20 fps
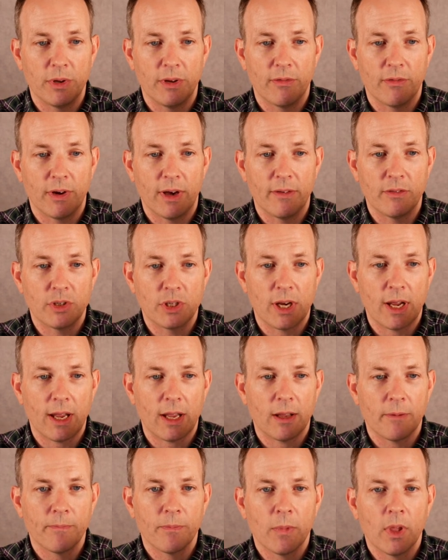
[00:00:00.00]
e five
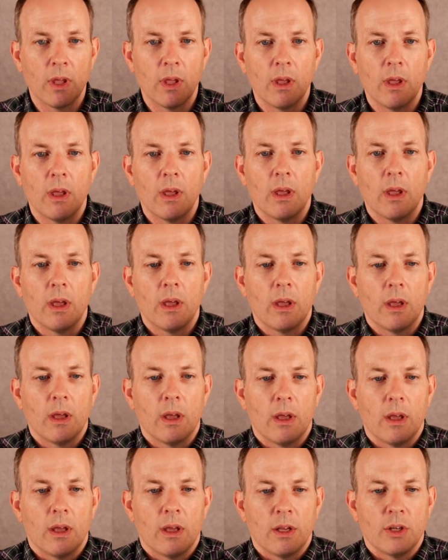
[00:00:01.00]
check.
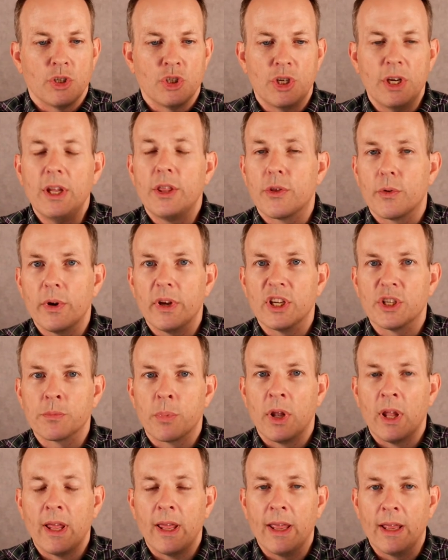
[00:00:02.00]
g three is
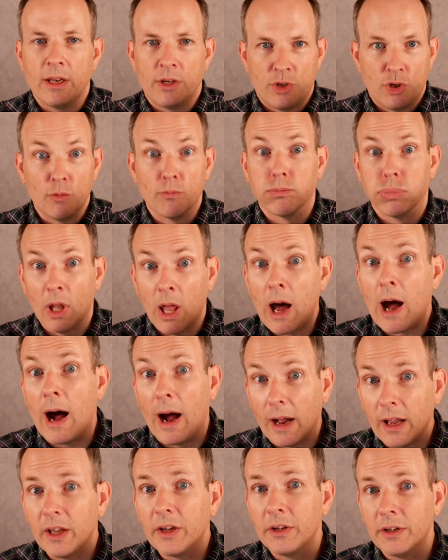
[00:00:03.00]
played to
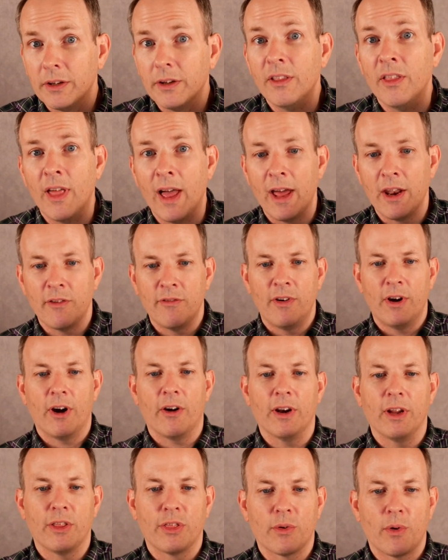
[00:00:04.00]
block that
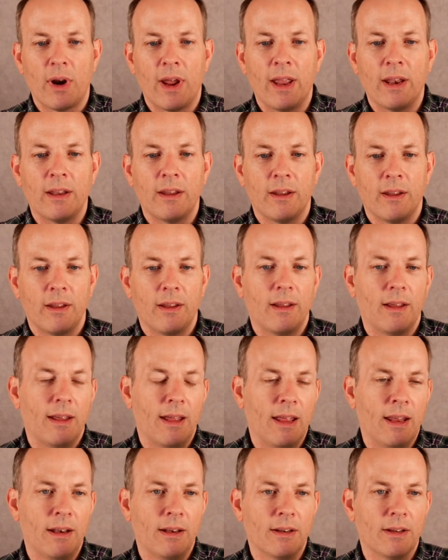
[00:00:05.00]
very threat,
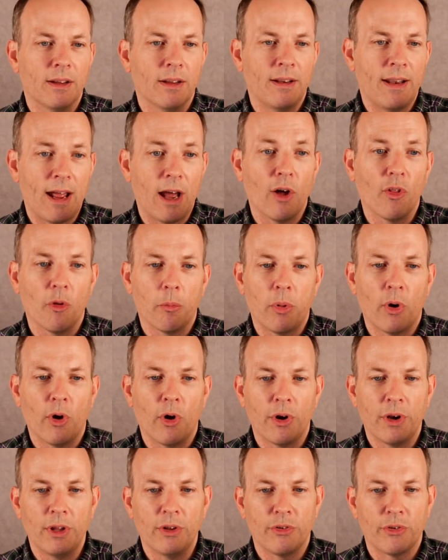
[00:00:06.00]
and uh, now the
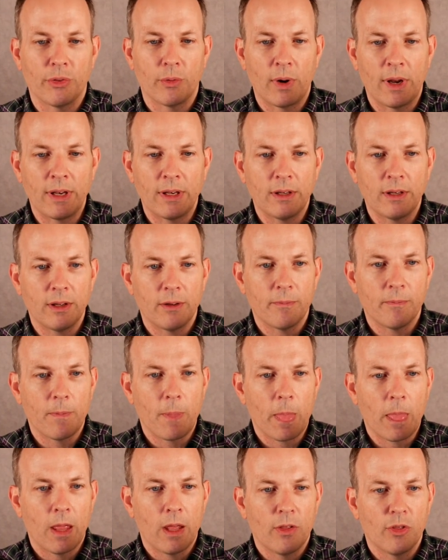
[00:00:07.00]
pawn is threatened.
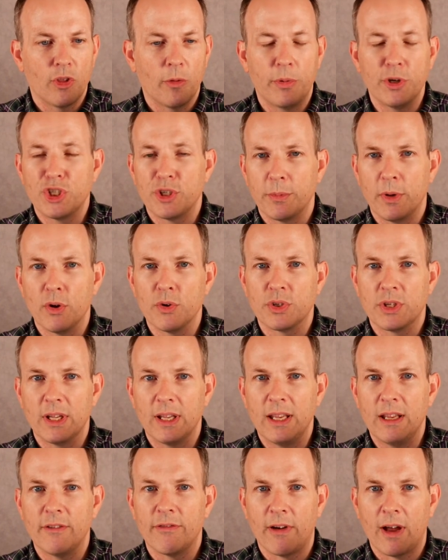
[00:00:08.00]
Bishop goes to
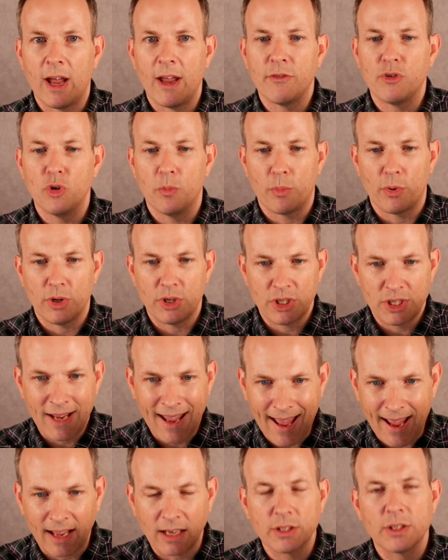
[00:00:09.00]
e five to
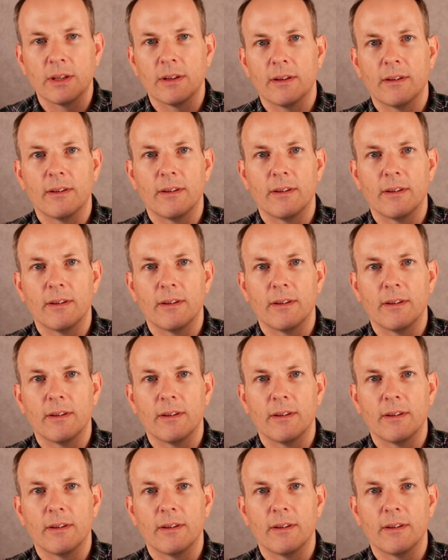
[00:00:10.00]
protect